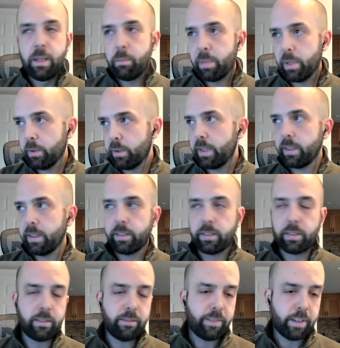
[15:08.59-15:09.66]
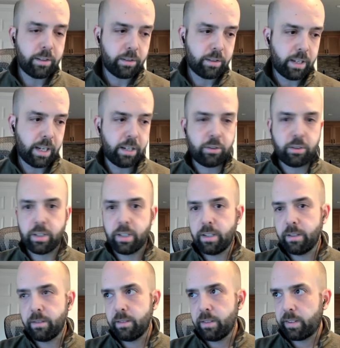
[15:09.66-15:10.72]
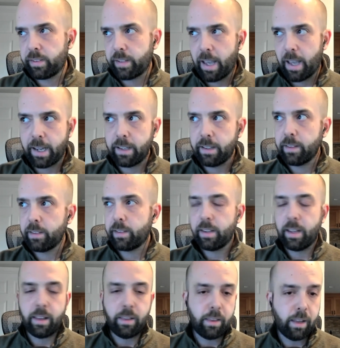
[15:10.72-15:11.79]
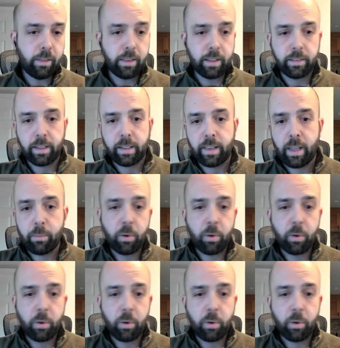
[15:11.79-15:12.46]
buildings, vegetation, signs, and things like that.